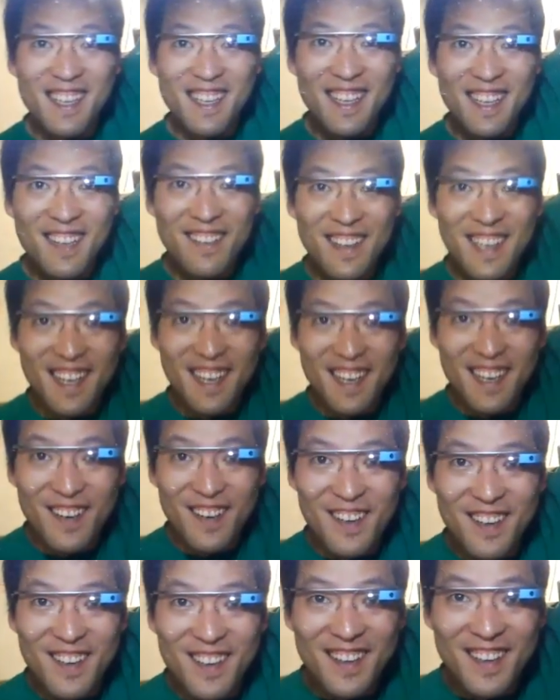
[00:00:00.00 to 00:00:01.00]
There we
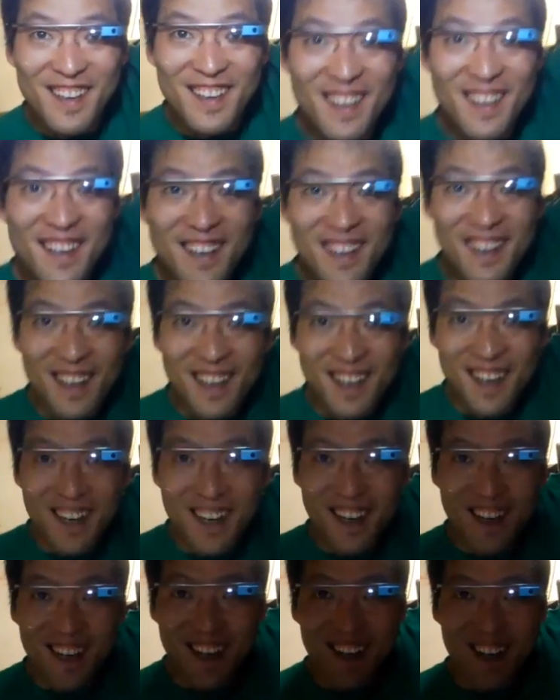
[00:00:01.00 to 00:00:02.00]
go.
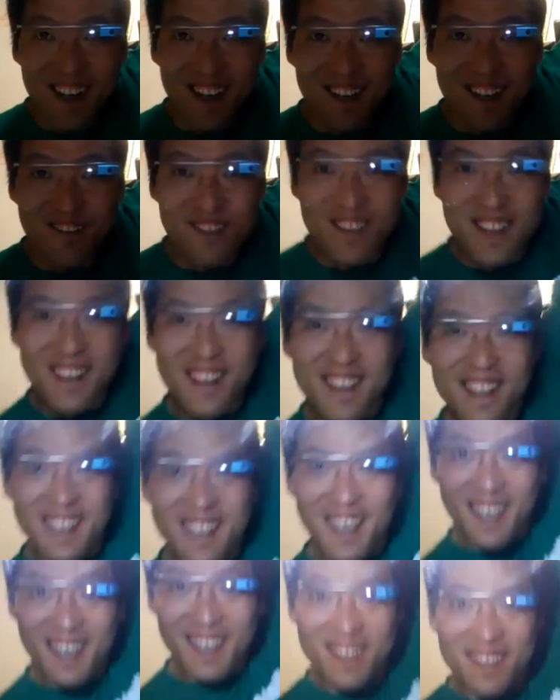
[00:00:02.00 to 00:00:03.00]
Um, you can
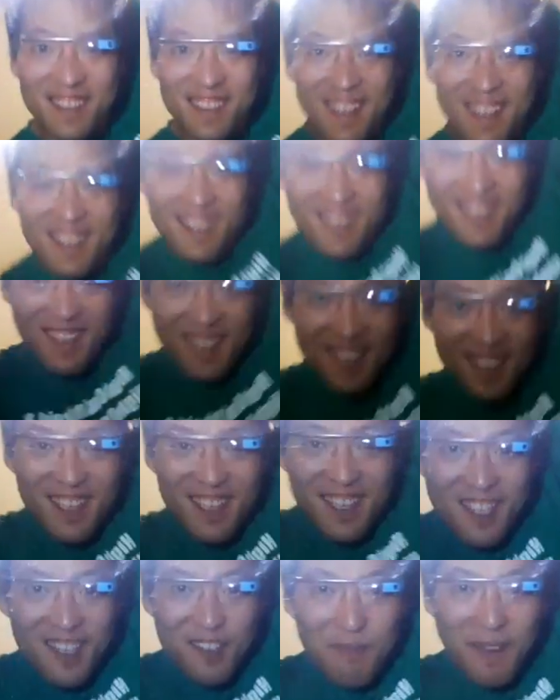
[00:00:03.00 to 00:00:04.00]
kind of see
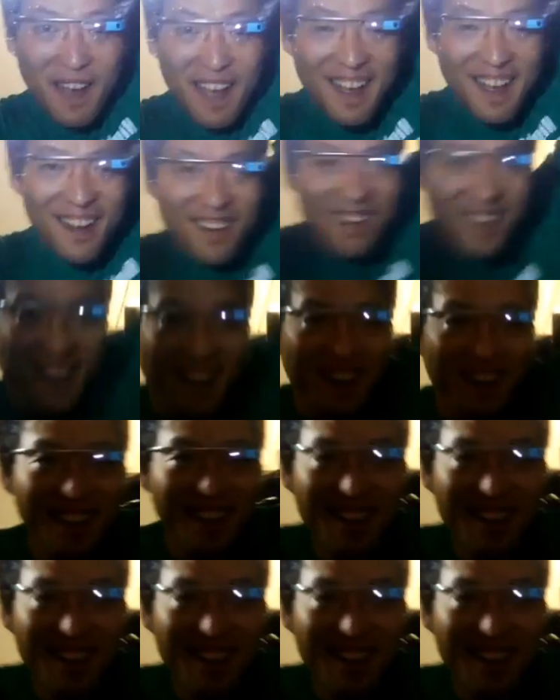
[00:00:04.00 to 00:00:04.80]
my hair now.